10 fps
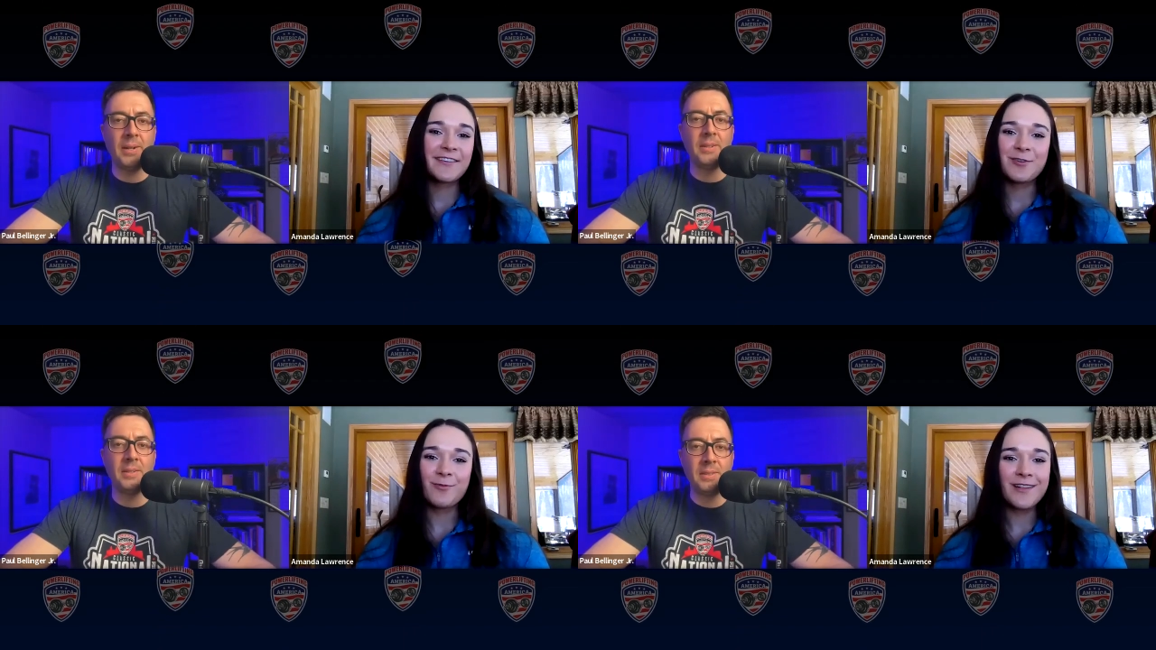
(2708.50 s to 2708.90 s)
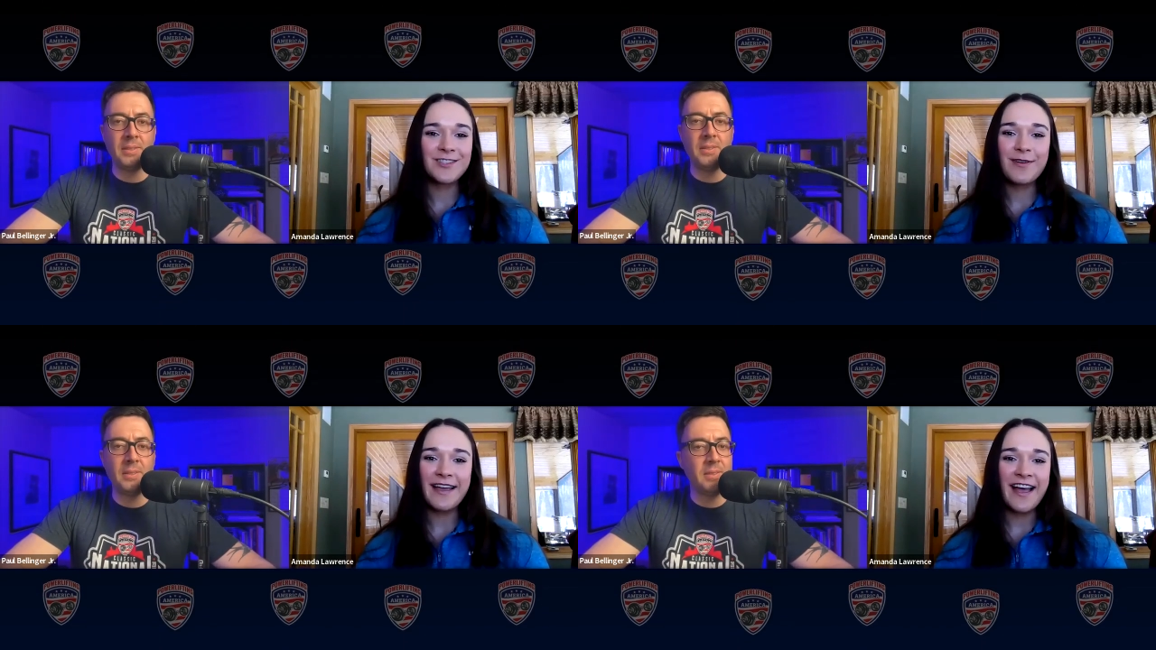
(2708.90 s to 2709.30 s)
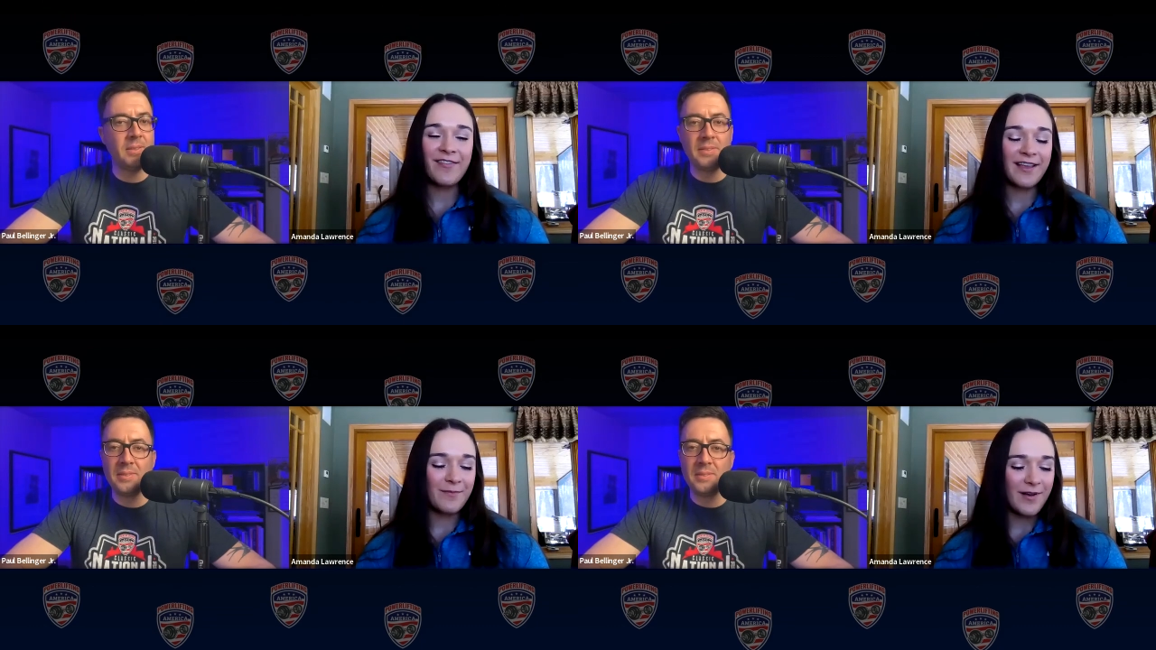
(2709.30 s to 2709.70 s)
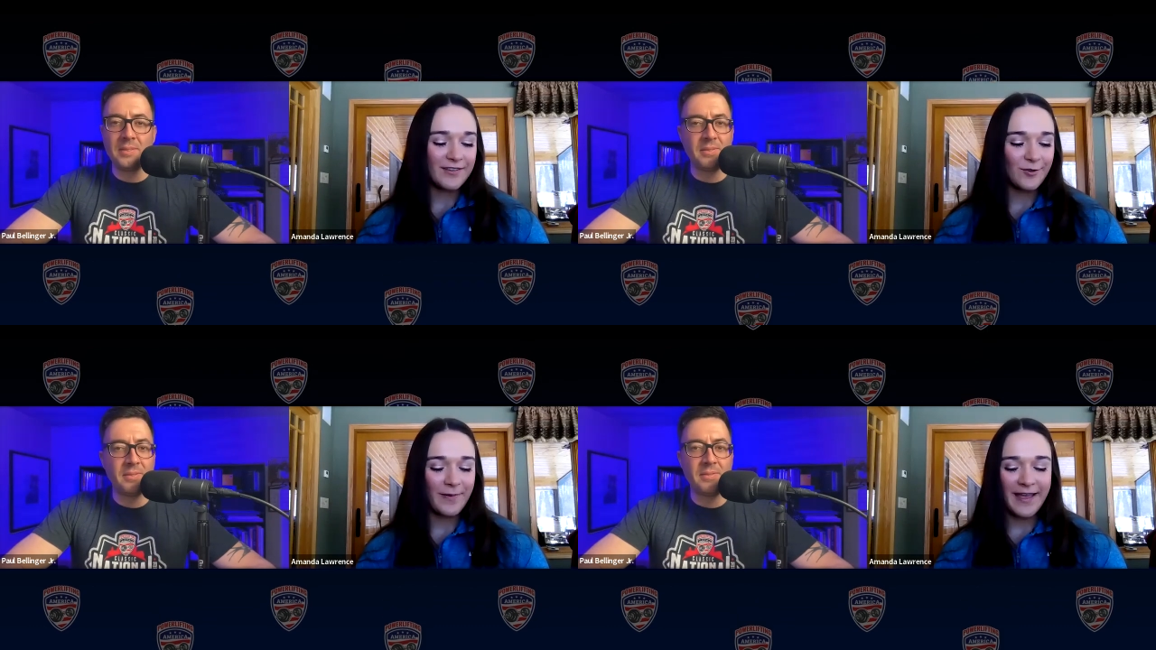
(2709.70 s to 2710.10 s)
Speaker 1: tell you, once you have like
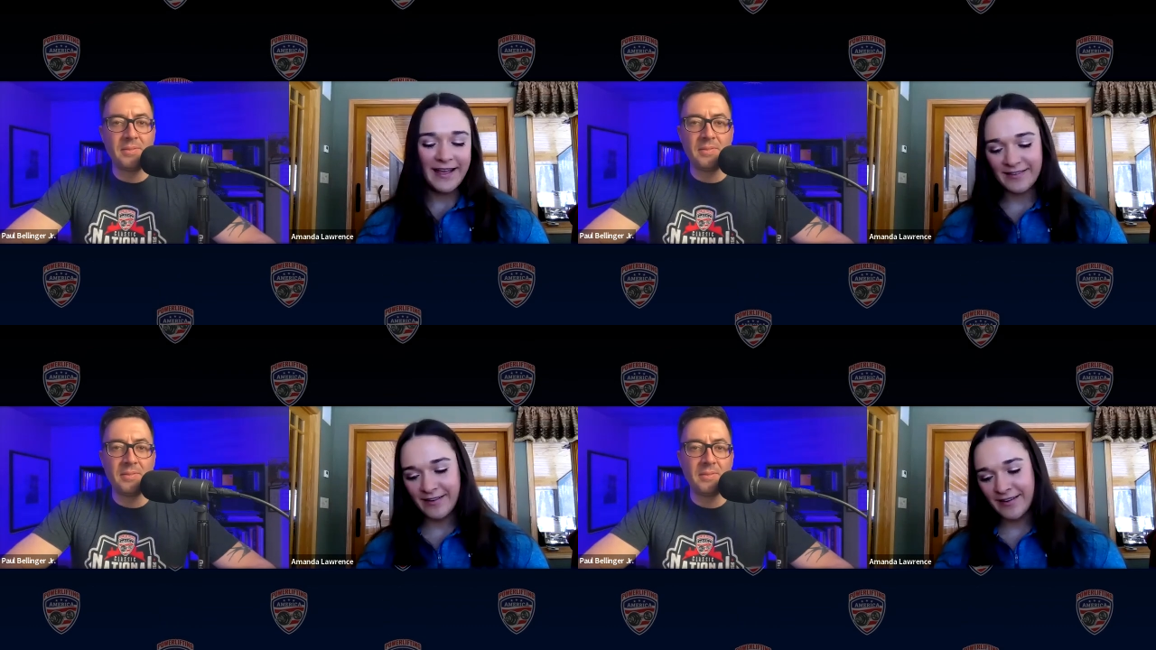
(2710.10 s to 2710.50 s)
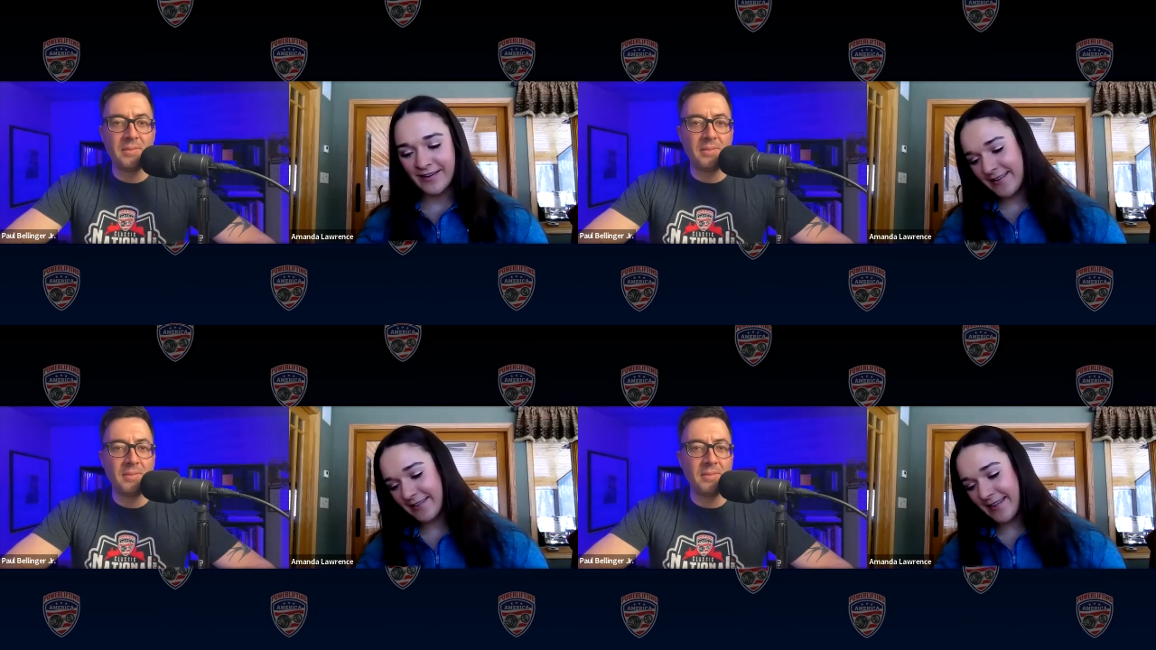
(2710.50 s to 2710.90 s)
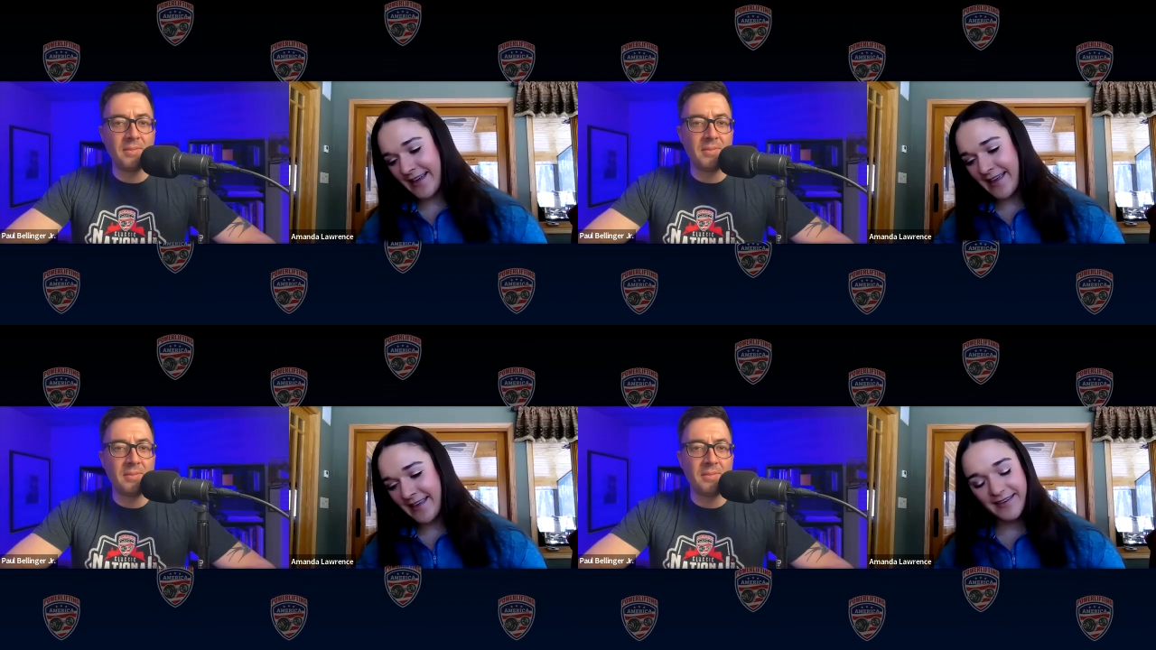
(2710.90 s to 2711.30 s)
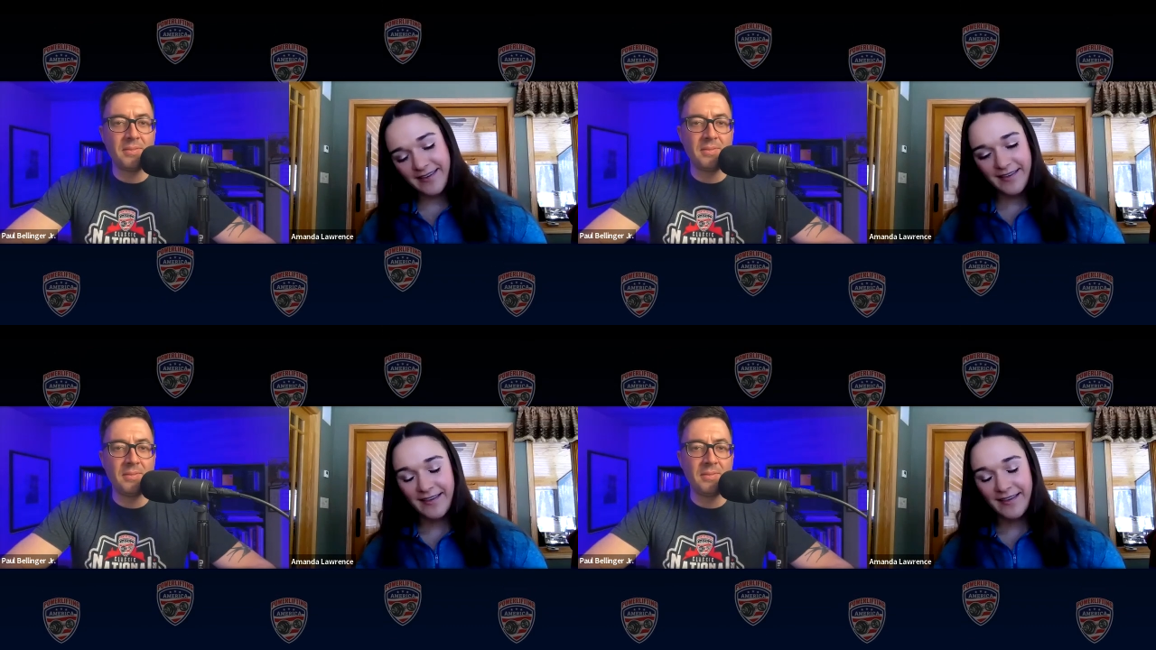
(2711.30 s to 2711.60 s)
muscle packed on, like